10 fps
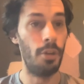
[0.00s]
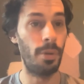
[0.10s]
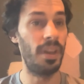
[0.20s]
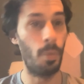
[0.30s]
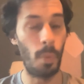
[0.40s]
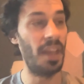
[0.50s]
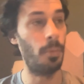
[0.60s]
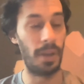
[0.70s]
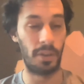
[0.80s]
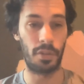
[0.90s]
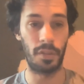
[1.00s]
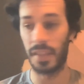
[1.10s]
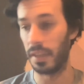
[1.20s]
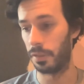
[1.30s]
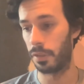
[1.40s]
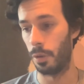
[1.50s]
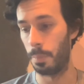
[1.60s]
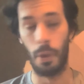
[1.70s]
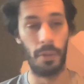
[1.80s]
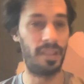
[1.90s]
do it in a way which seeks to
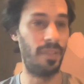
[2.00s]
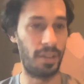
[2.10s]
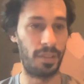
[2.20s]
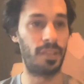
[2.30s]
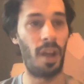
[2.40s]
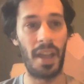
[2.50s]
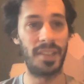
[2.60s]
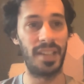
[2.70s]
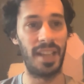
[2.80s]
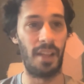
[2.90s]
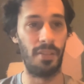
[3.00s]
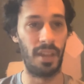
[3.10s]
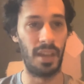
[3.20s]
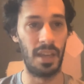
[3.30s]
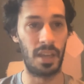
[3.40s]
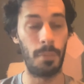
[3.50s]
put civic society and the